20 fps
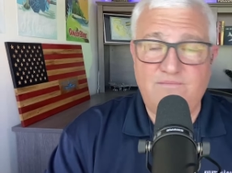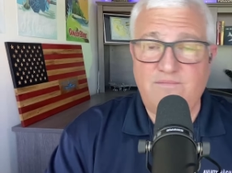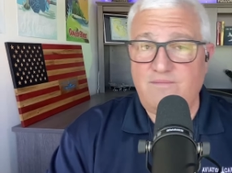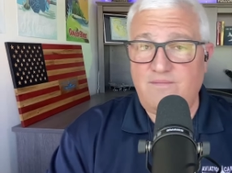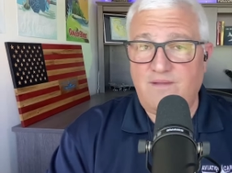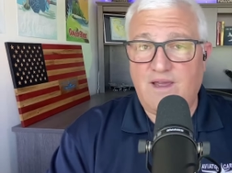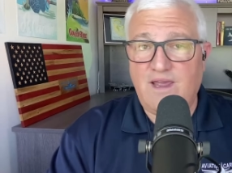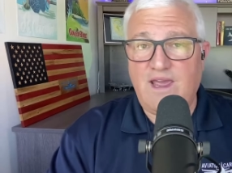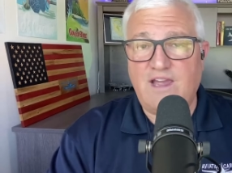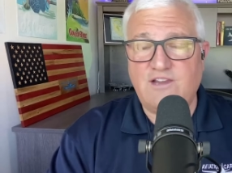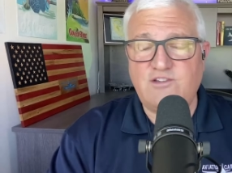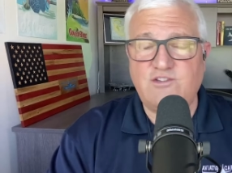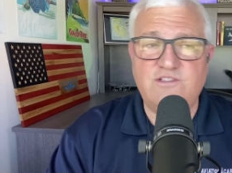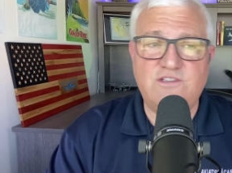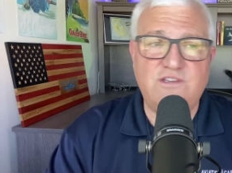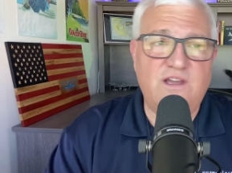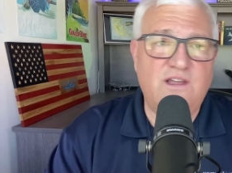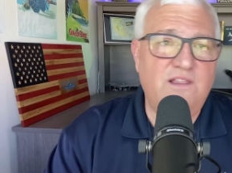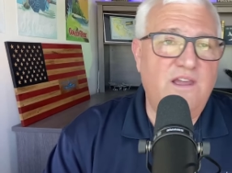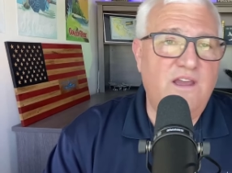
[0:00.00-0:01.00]
actions
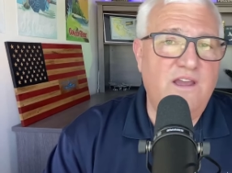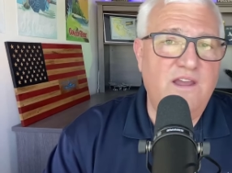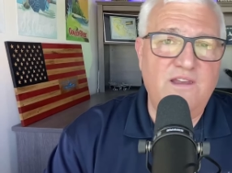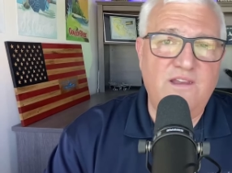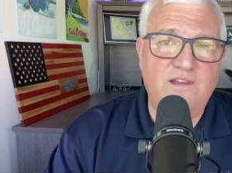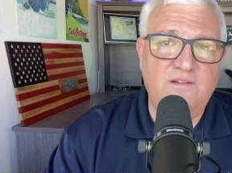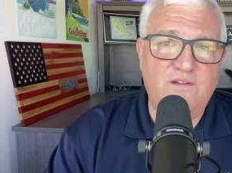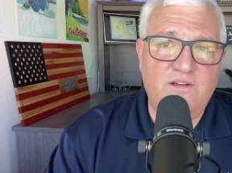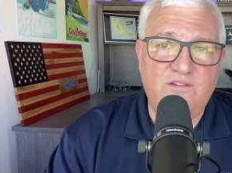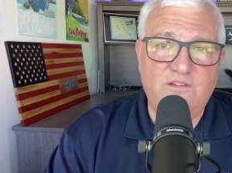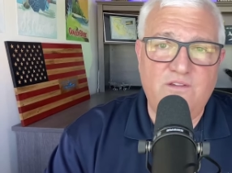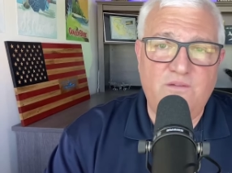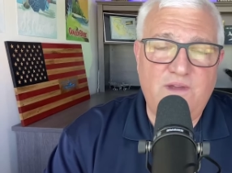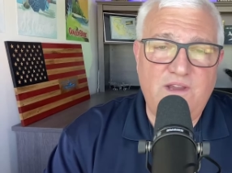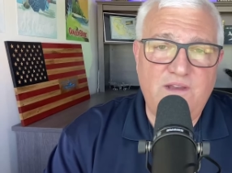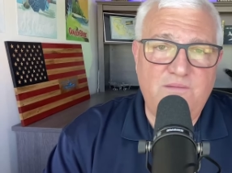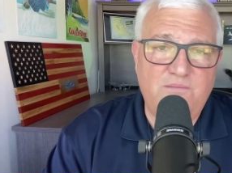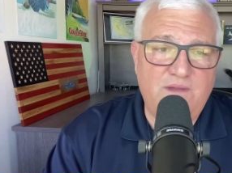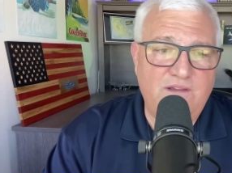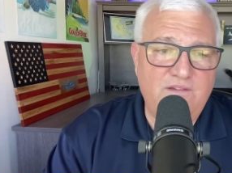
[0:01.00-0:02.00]
online, and also
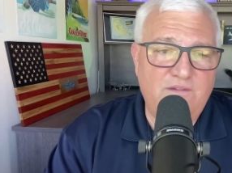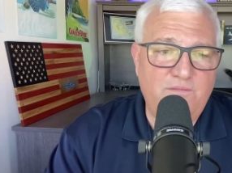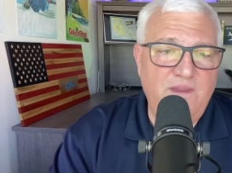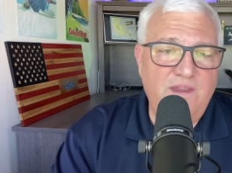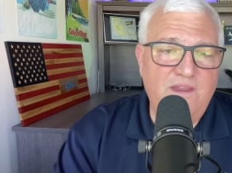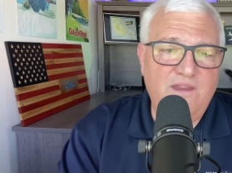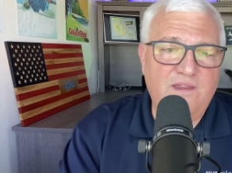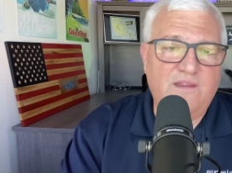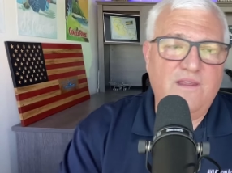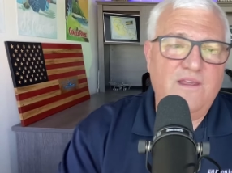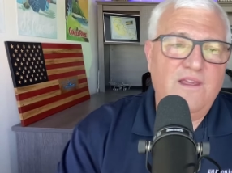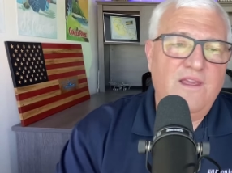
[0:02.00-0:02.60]
my speaking.